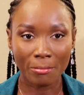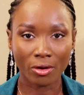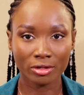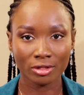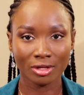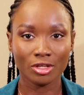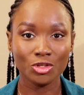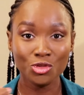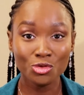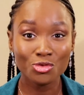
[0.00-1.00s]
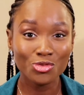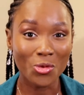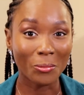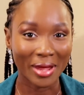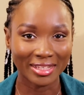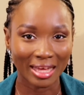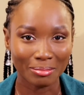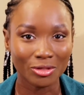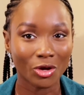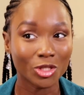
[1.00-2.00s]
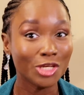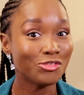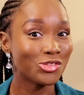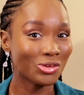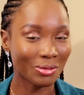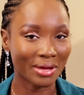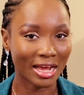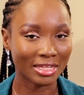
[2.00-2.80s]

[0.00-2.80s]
But you know better, because if you don't stop at